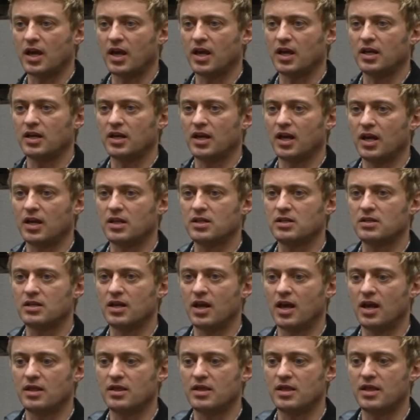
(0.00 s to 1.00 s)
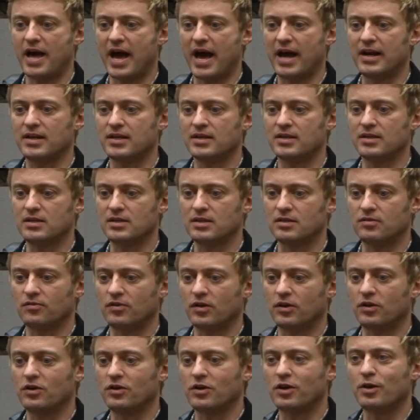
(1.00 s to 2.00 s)
And and and that is
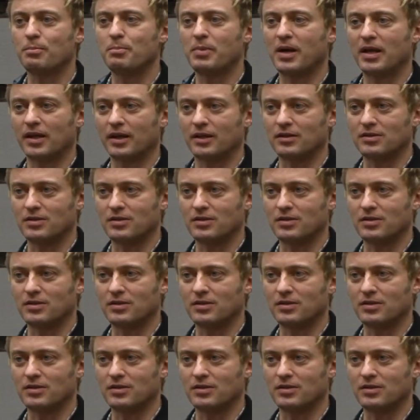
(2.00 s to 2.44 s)
very compelling